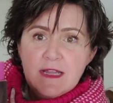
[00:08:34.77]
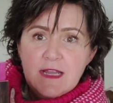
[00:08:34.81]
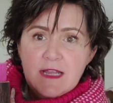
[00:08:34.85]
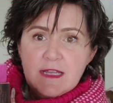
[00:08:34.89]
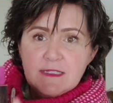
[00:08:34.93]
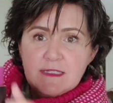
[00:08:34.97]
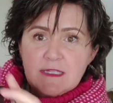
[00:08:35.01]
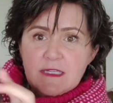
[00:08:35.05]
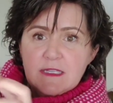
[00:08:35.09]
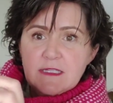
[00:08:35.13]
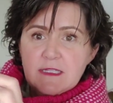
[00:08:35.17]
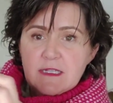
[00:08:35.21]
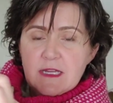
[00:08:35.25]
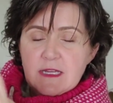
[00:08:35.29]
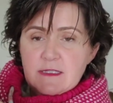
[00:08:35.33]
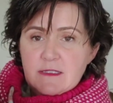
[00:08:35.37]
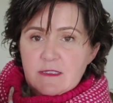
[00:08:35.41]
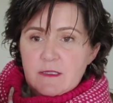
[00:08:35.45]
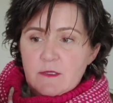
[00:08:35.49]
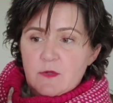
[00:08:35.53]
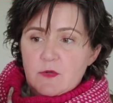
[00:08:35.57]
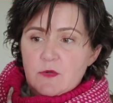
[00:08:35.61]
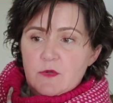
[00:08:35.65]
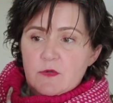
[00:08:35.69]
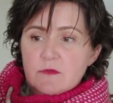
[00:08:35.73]
Has this nice
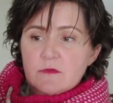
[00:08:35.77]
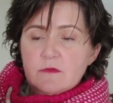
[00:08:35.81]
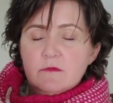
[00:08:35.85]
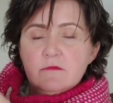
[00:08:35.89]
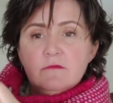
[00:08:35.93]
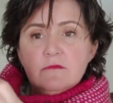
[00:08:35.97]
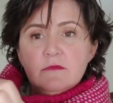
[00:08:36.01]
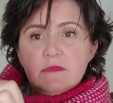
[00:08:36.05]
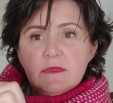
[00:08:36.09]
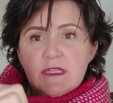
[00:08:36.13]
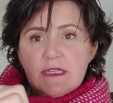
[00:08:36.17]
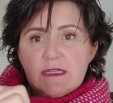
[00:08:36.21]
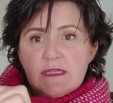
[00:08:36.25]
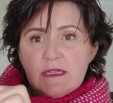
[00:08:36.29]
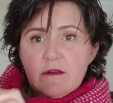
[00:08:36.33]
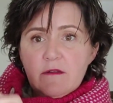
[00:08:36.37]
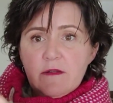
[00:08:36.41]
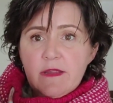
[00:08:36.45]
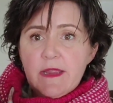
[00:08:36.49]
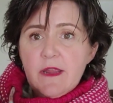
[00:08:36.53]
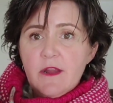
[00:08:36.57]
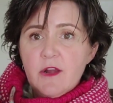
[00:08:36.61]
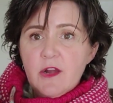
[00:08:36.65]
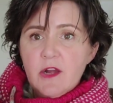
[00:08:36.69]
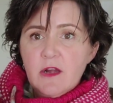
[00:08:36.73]
little detail
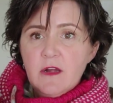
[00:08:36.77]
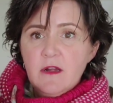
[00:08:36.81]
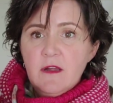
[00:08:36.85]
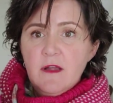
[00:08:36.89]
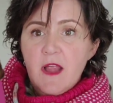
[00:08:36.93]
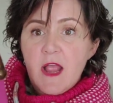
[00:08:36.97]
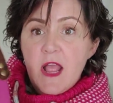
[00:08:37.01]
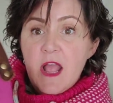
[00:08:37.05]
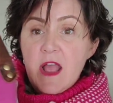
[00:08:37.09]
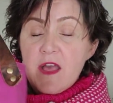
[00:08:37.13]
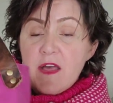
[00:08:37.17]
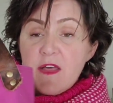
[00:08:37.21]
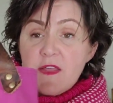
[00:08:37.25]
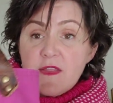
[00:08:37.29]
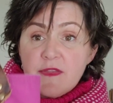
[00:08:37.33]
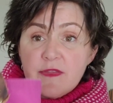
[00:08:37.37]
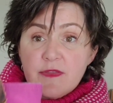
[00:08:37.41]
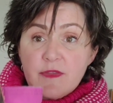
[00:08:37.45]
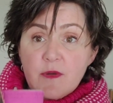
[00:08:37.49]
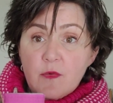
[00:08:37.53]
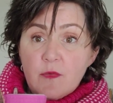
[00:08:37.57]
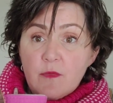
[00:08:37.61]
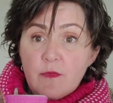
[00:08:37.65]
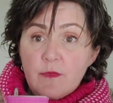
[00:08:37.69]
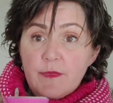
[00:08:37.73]

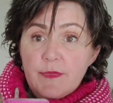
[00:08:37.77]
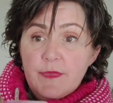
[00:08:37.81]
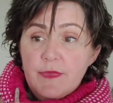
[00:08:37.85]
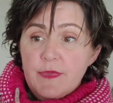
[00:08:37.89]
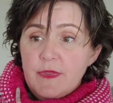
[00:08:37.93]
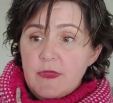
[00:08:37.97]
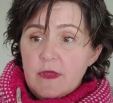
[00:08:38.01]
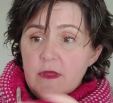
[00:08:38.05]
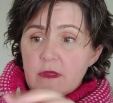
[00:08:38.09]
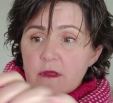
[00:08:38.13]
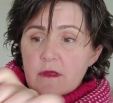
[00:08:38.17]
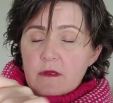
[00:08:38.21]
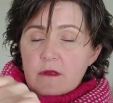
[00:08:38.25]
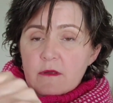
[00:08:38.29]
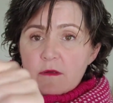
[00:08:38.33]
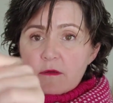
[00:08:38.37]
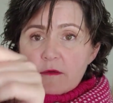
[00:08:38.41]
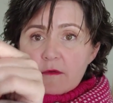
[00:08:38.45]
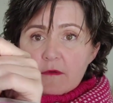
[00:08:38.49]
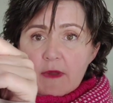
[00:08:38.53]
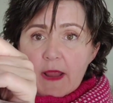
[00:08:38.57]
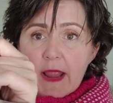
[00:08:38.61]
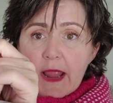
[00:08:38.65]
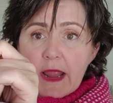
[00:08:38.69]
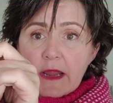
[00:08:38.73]
here.
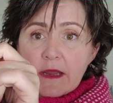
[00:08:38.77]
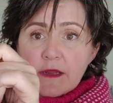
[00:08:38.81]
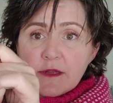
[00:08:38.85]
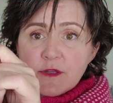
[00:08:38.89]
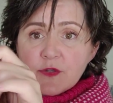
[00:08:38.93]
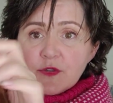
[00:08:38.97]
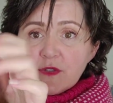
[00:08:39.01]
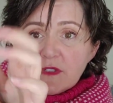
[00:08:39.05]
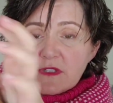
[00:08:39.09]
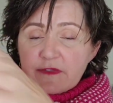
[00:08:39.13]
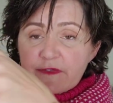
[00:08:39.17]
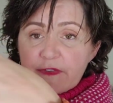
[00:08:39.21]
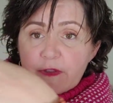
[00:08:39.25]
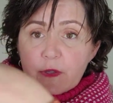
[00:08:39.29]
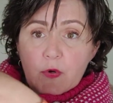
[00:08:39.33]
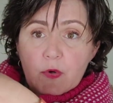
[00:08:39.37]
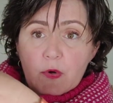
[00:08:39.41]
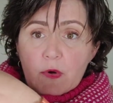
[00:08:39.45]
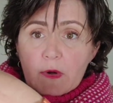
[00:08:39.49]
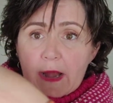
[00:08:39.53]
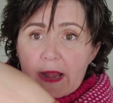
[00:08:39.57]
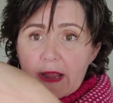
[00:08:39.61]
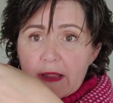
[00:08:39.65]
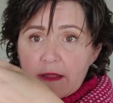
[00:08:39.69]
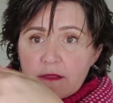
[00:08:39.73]
The handles feel
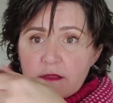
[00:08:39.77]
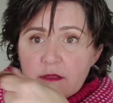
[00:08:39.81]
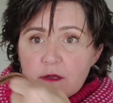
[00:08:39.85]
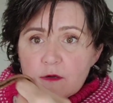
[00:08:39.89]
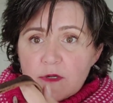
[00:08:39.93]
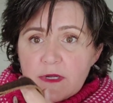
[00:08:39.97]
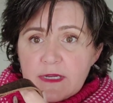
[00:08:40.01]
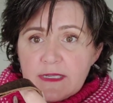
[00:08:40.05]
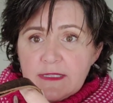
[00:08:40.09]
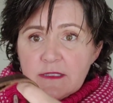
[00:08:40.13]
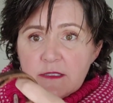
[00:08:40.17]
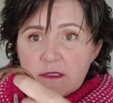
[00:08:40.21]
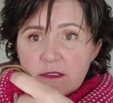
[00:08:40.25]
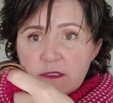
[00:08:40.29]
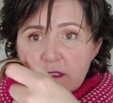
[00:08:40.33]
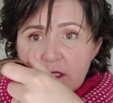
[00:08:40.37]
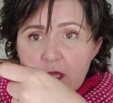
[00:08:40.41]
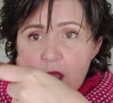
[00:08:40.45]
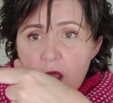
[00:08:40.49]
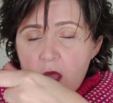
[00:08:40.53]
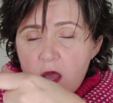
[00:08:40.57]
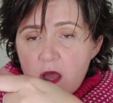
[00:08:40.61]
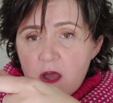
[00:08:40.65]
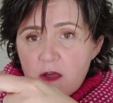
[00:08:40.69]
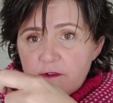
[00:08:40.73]
great. They're nice and
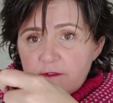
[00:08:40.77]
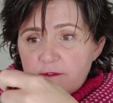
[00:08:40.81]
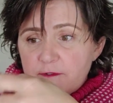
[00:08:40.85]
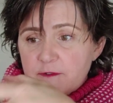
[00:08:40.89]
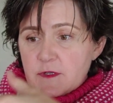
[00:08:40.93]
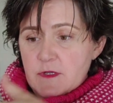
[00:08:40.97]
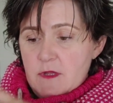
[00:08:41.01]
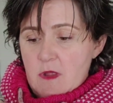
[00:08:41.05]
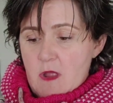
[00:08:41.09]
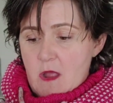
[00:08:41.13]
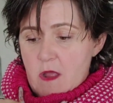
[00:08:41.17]
soft.